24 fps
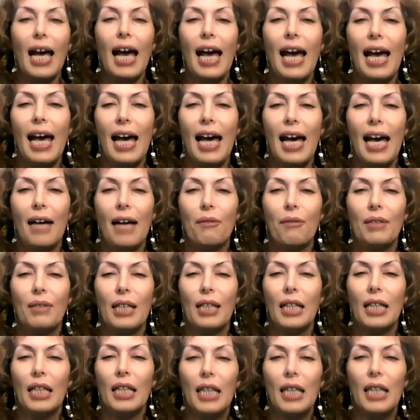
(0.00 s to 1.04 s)
And with a
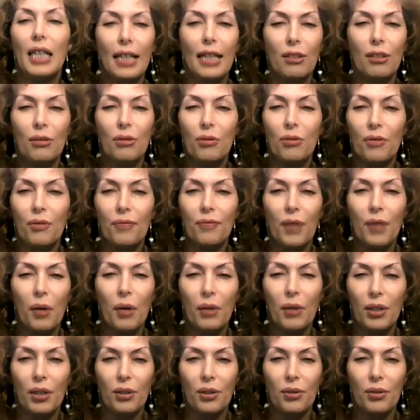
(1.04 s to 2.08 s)
lot to look
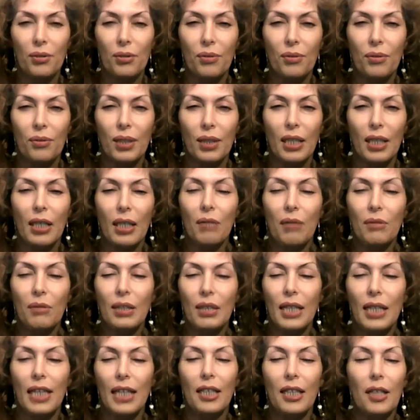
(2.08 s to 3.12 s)
forward to, with a
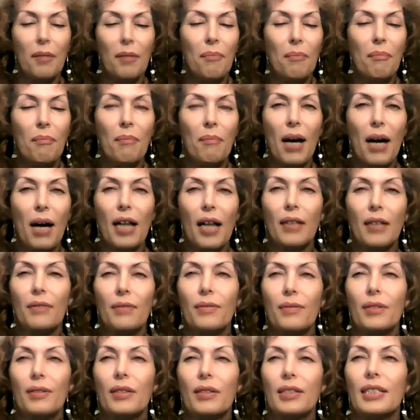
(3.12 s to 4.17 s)
lot of
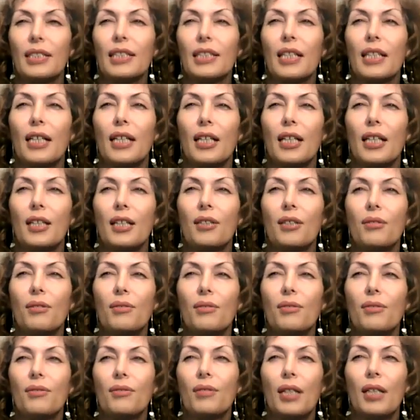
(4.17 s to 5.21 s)
marvels,
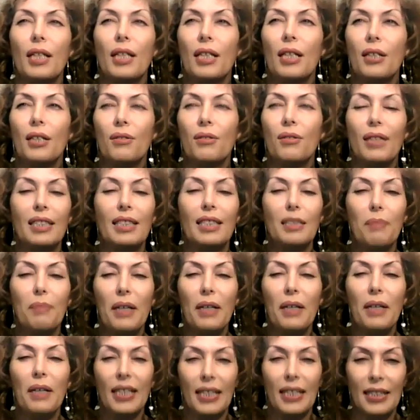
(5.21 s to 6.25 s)
to
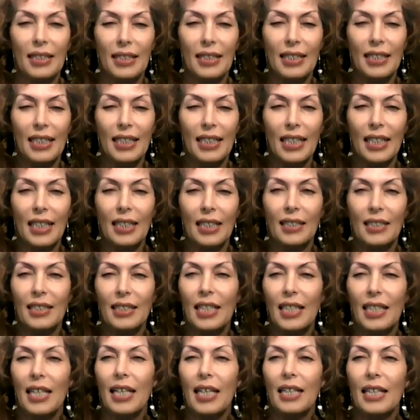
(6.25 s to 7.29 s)
experience, things
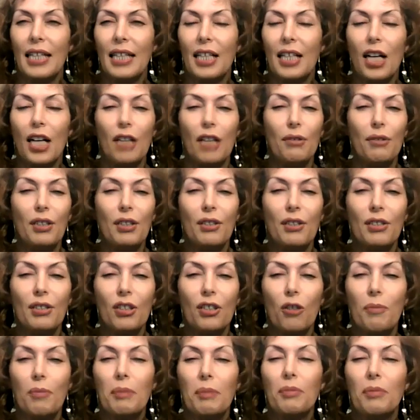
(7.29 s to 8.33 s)
that 100 years
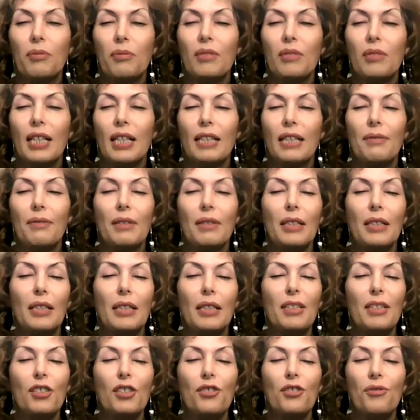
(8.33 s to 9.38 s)
ago people would not
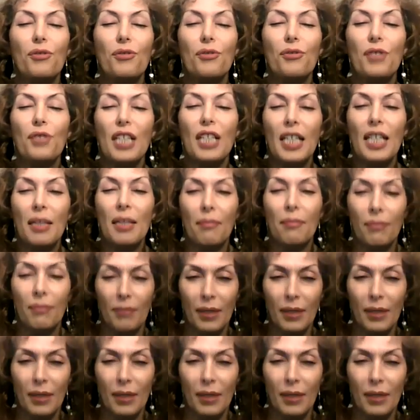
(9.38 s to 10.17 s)
even dream